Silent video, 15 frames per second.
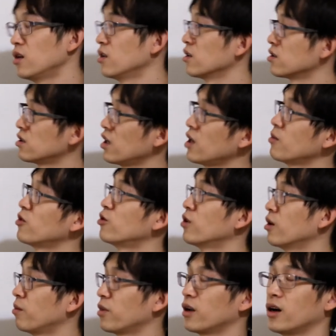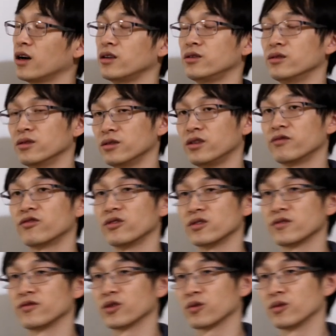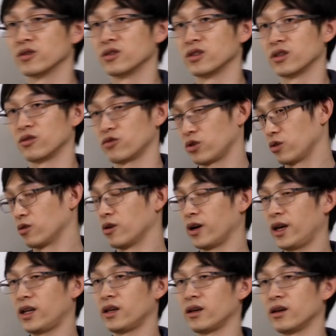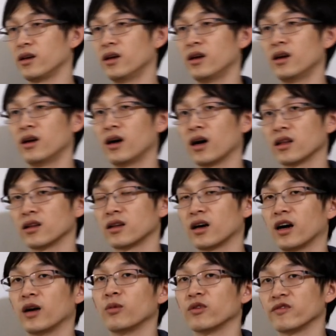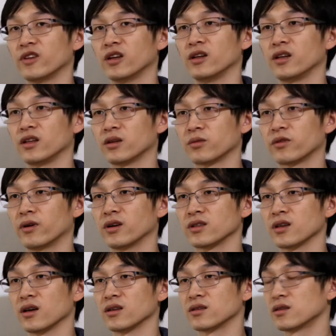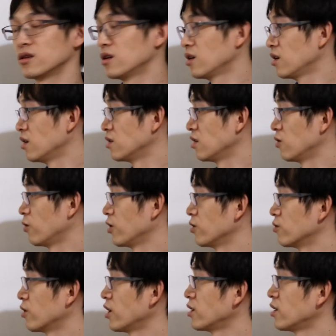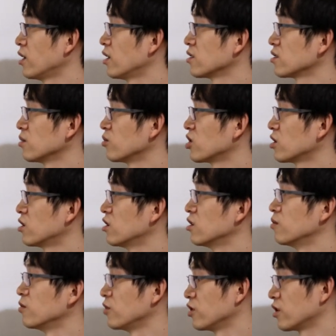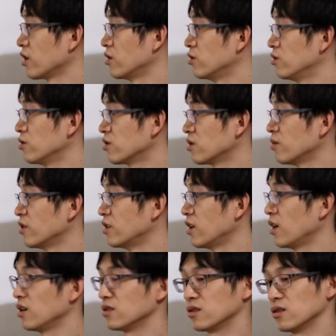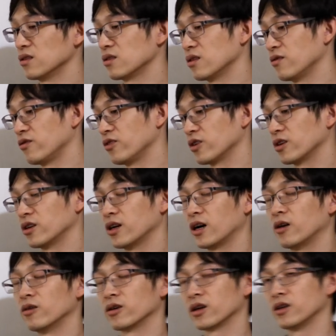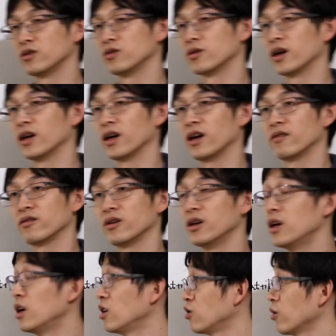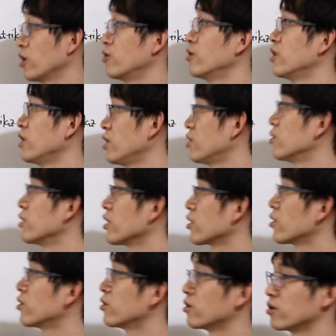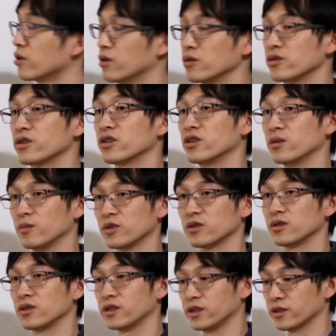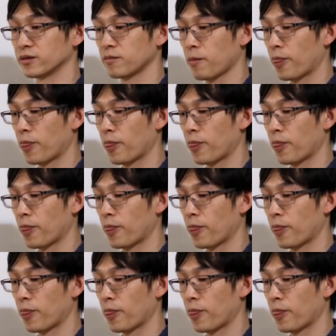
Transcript: The same will apply to difference frequency generation or any other type of nonlinear process. Is that when you write down some term, you can do some analysis and figure out, okay, do I really need to include those terms here?